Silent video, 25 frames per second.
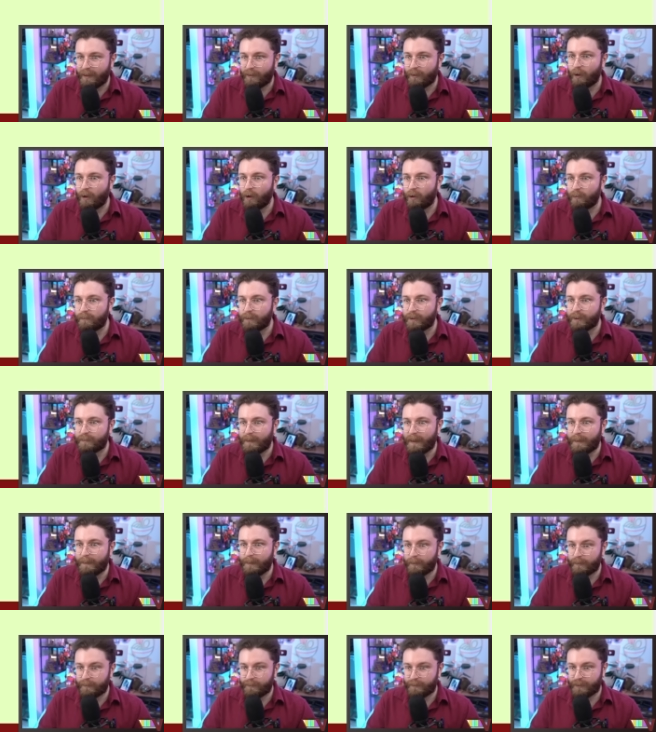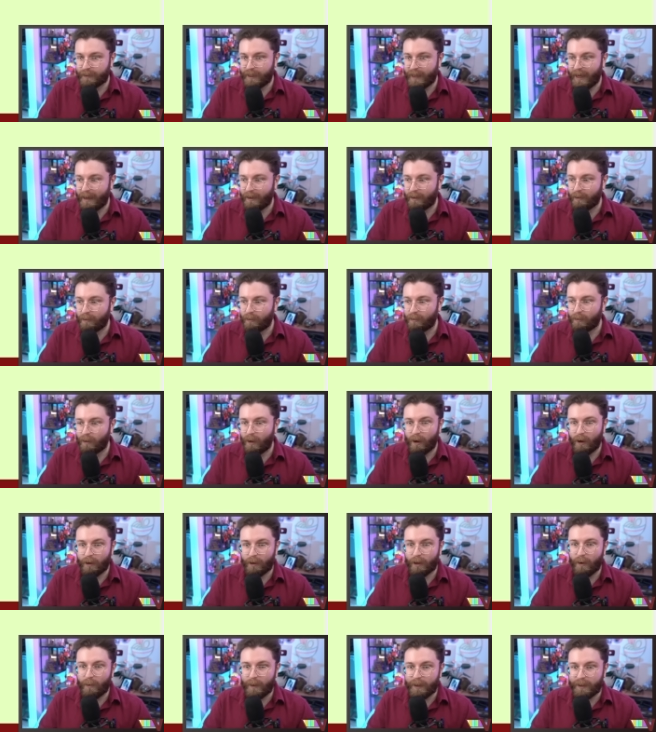The homeless people of Seattle
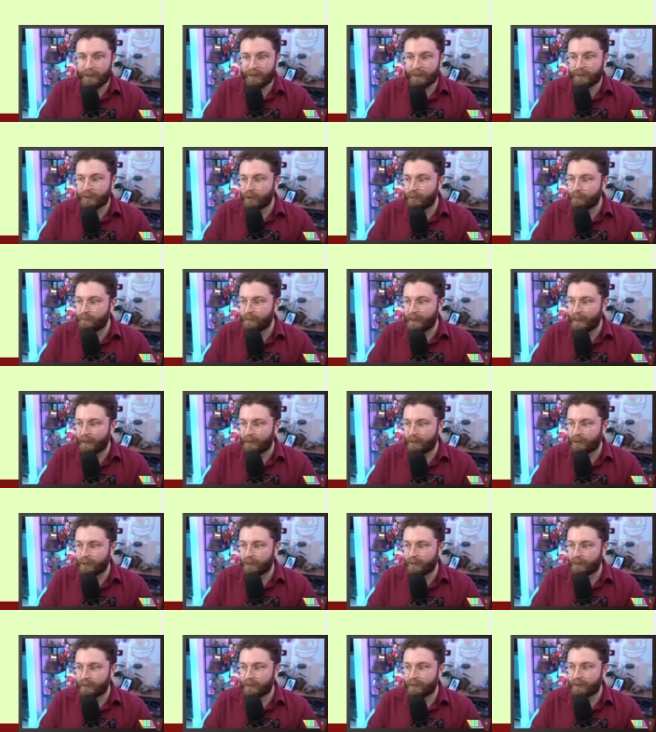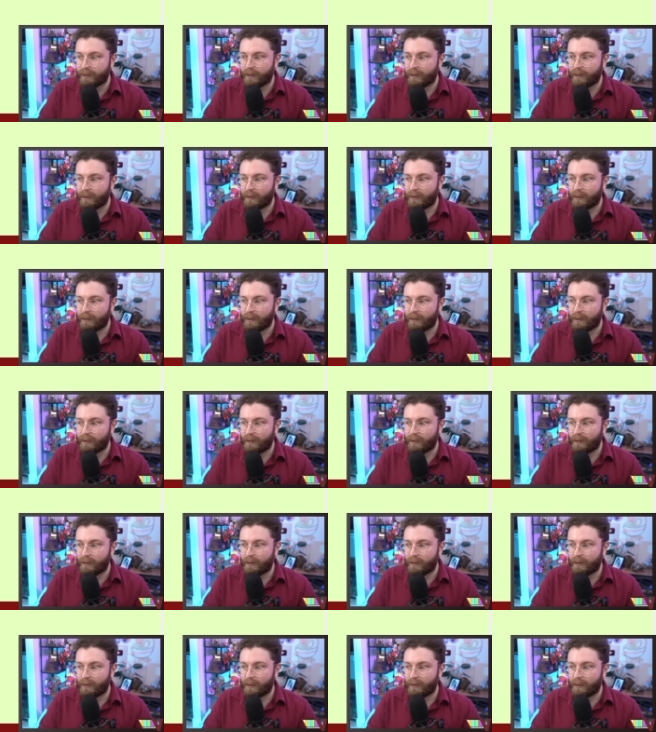are going to soup kitchens.